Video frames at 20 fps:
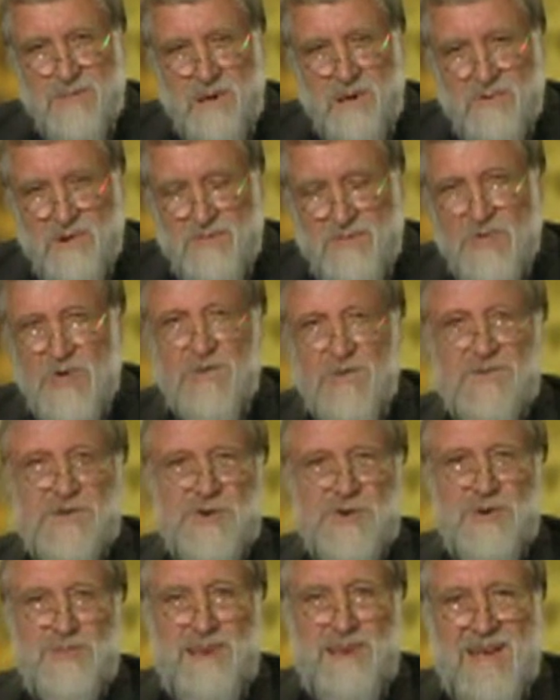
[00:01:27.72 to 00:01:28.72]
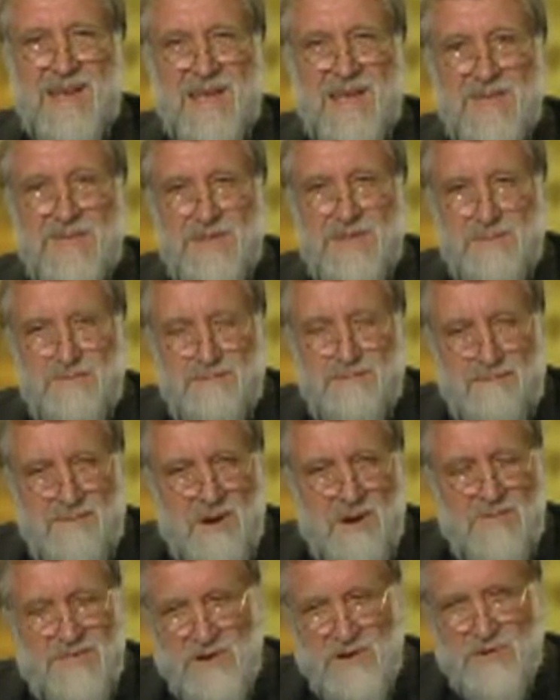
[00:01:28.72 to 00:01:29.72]
If we remove too many of
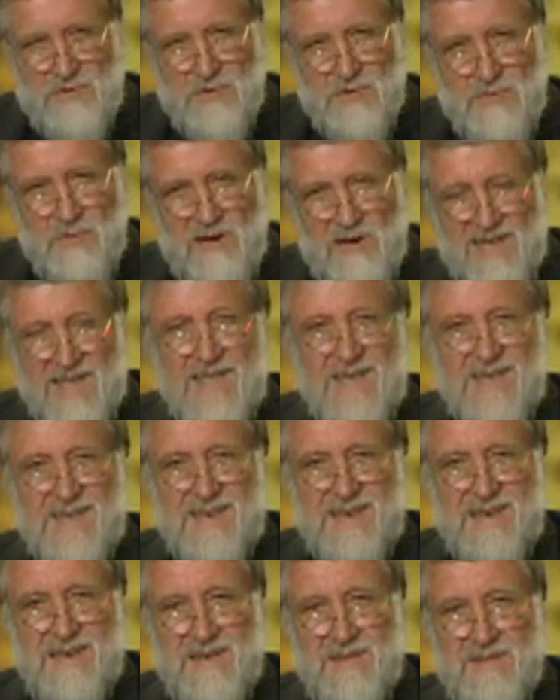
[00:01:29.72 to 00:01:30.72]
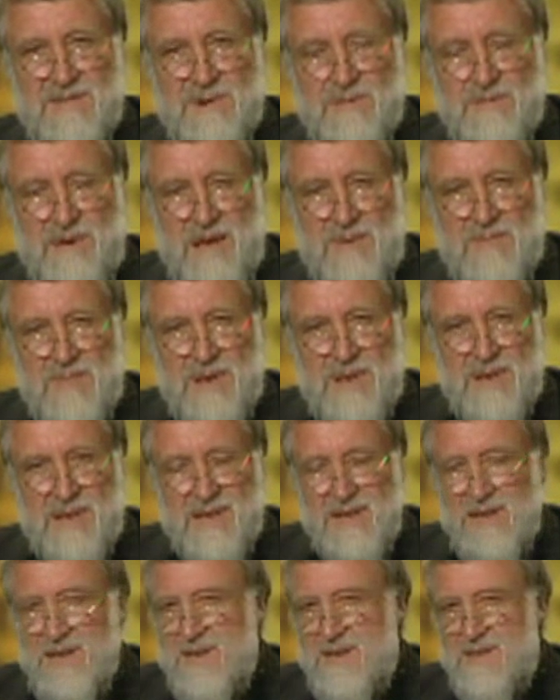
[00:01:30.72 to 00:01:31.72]
the good ones from our
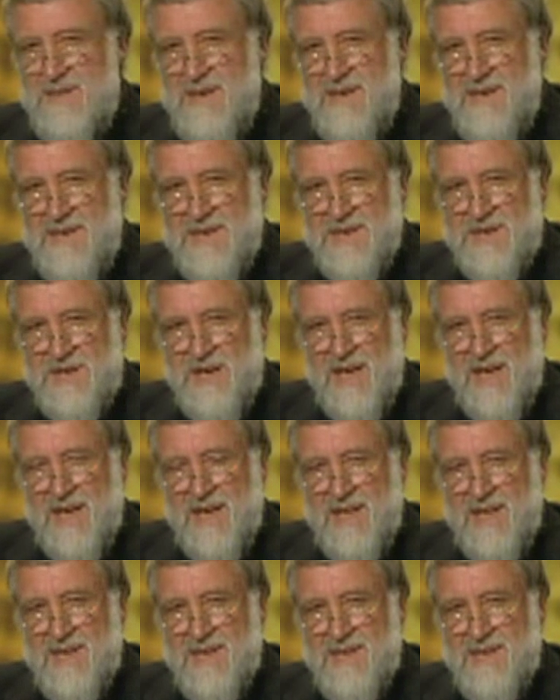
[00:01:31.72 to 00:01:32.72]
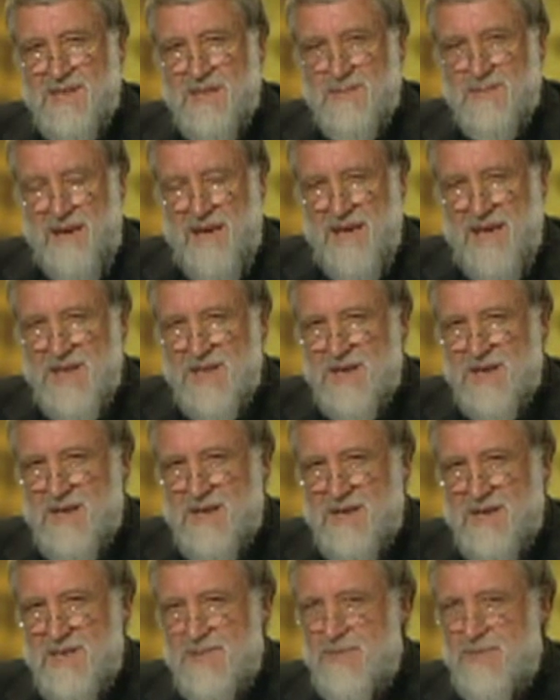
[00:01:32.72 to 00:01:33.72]
body, there's a chance that the bad
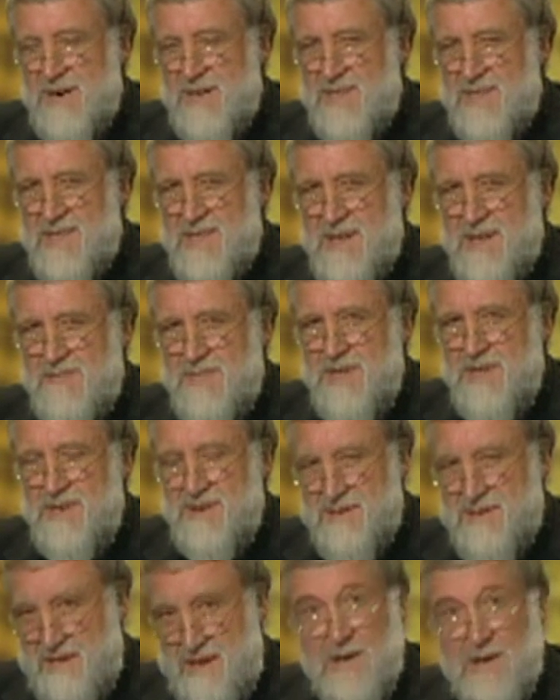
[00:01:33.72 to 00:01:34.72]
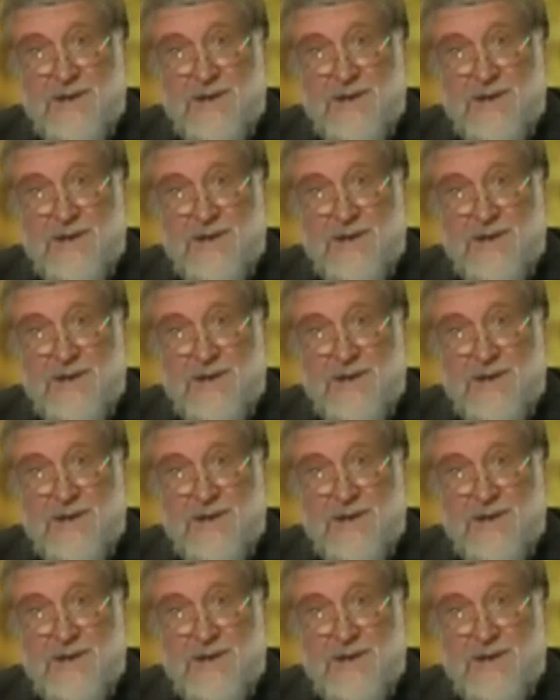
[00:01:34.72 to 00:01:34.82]
guys might step in and say,